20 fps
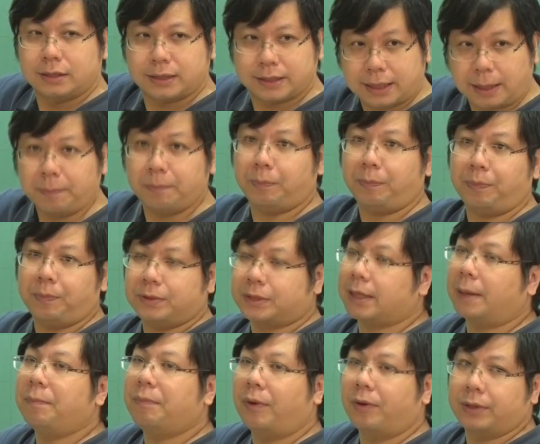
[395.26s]
some
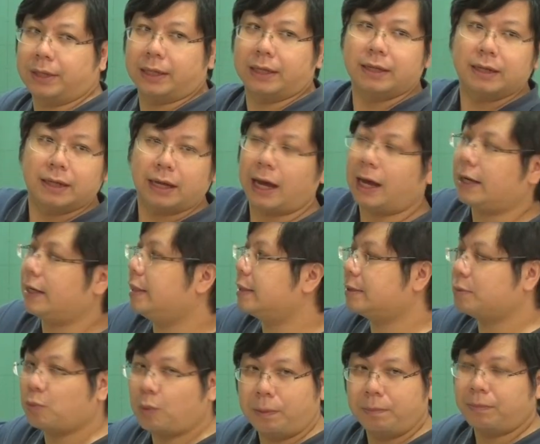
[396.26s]
body, at
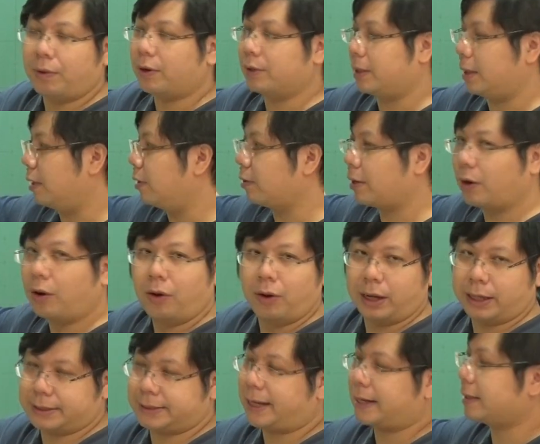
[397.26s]
least one body, okay, or
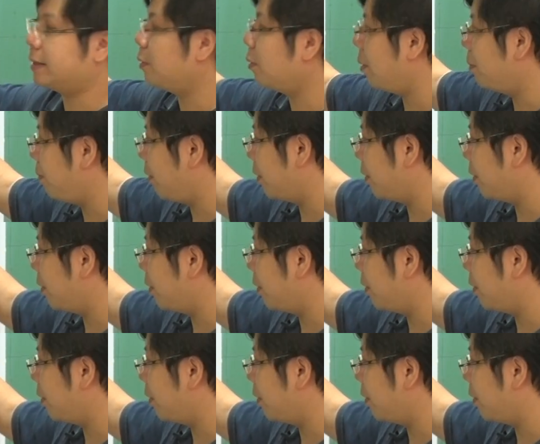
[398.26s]
exactly one